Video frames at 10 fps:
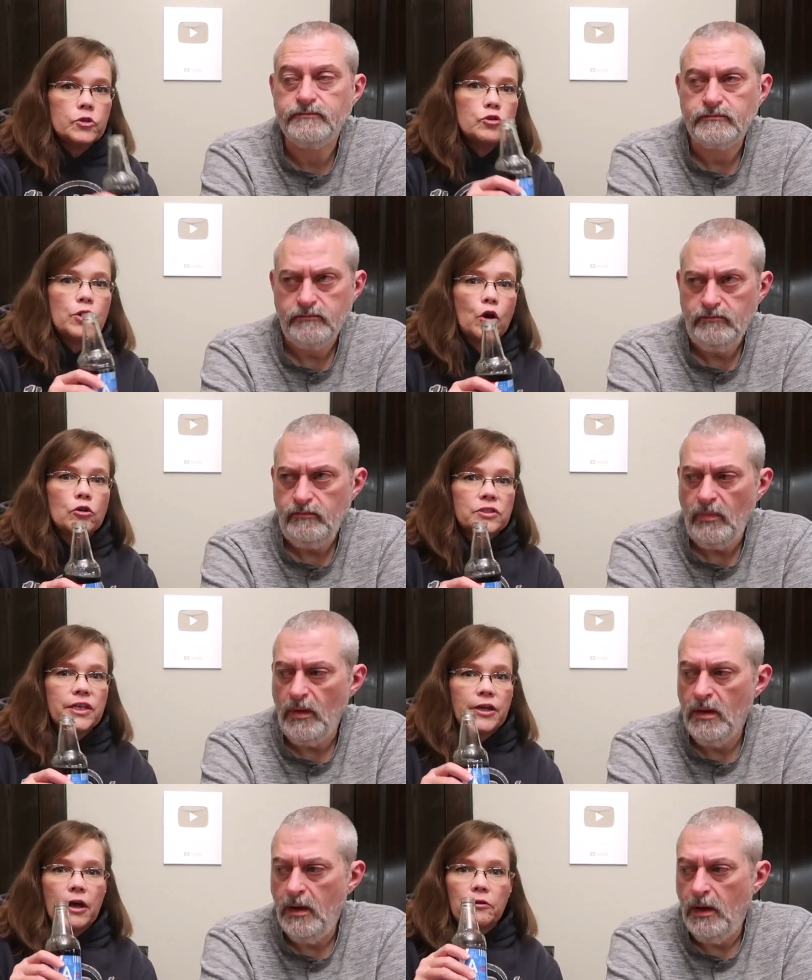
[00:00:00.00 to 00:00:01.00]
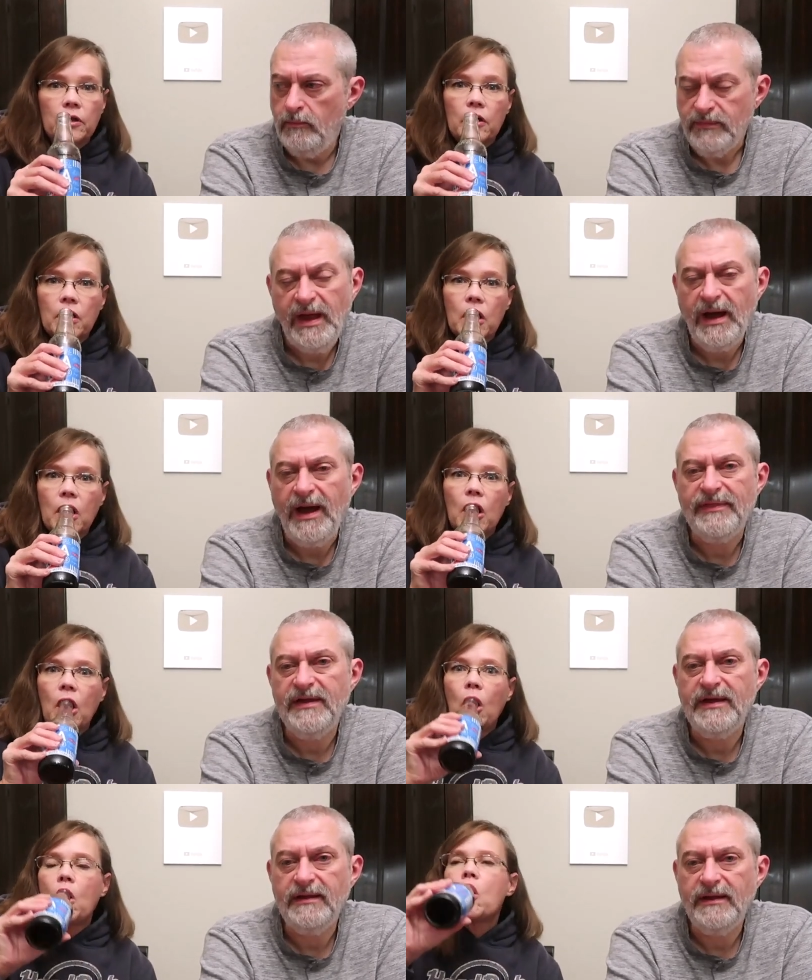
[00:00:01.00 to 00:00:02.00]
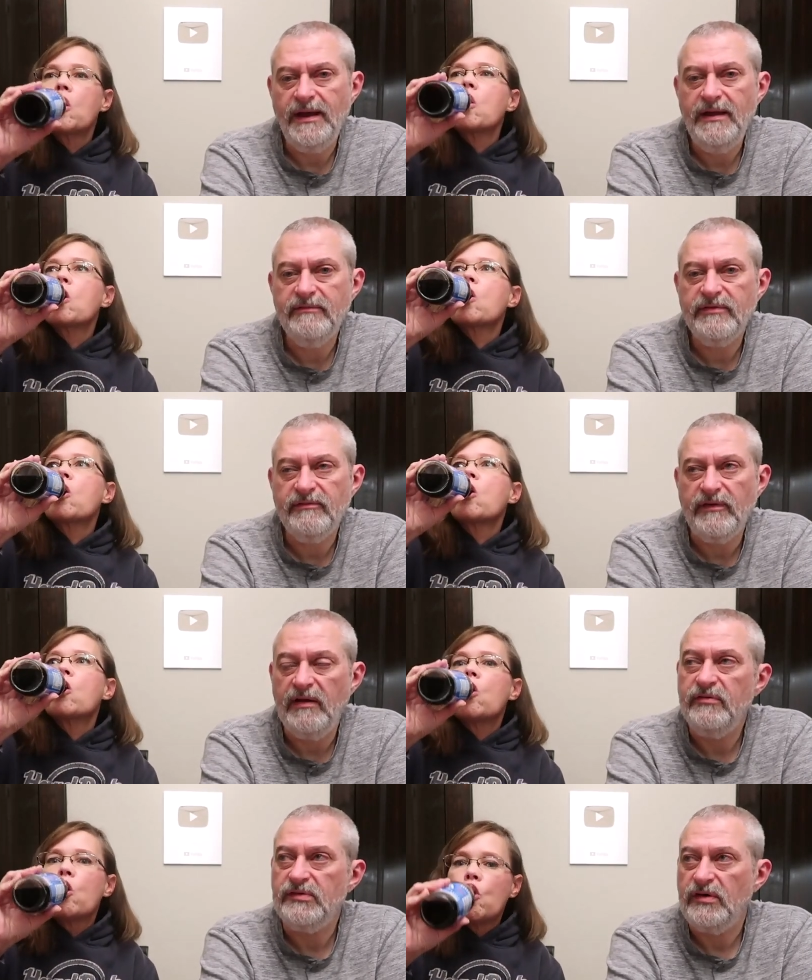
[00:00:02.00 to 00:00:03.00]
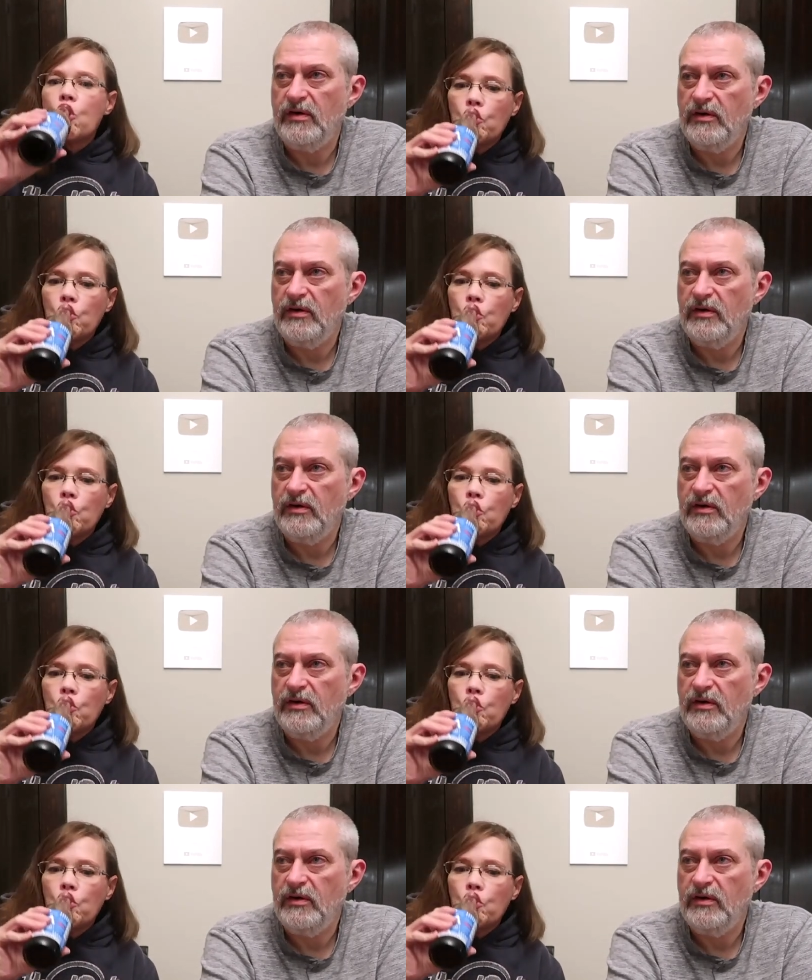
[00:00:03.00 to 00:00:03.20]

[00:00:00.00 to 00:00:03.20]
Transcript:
Speaker 1: To an RC Cola.
Speaker 2: Yeah, I think even the flavors are